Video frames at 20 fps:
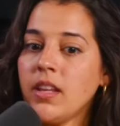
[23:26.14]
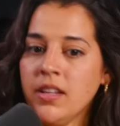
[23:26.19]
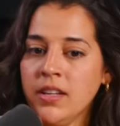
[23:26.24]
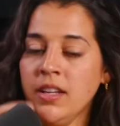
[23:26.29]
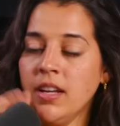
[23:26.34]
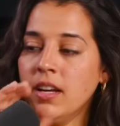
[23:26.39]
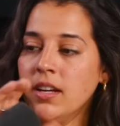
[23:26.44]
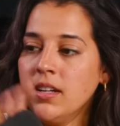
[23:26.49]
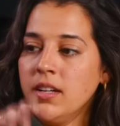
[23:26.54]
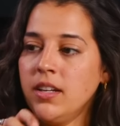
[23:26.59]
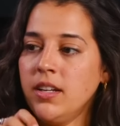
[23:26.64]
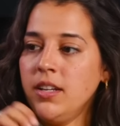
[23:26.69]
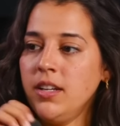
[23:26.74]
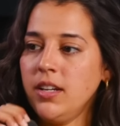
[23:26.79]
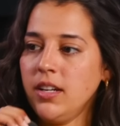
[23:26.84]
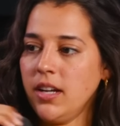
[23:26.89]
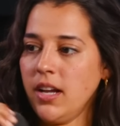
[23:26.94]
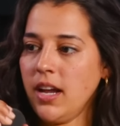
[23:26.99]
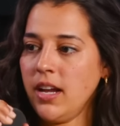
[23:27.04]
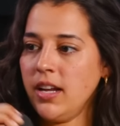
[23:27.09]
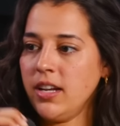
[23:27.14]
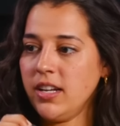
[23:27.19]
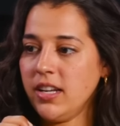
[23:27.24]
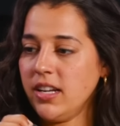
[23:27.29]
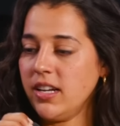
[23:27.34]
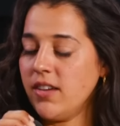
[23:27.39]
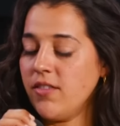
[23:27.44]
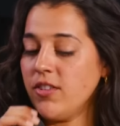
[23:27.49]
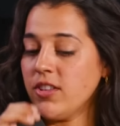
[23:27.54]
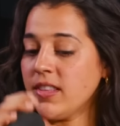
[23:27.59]
Yeah, and I had to
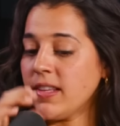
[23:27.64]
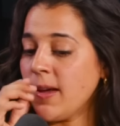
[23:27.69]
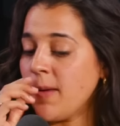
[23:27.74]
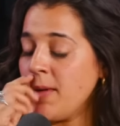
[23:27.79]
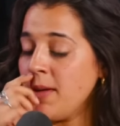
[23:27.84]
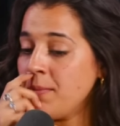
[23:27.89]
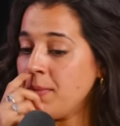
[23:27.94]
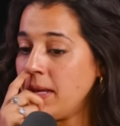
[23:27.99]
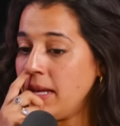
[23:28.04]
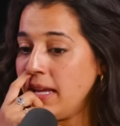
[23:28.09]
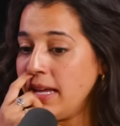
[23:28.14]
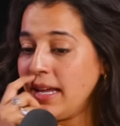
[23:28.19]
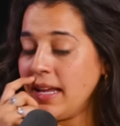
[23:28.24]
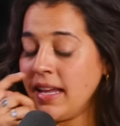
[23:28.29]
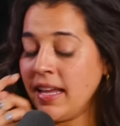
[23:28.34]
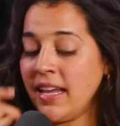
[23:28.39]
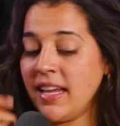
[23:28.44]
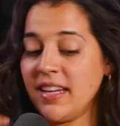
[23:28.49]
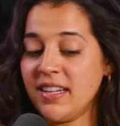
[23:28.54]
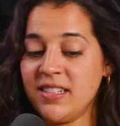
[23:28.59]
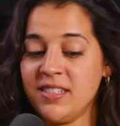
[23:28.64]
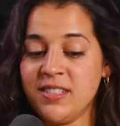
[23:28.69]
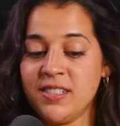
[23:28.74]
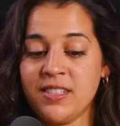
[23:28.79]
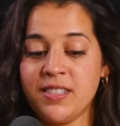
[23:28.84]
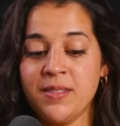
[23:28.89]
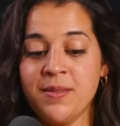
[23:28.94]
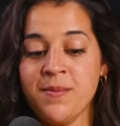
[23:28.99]
eat everything on my plate, and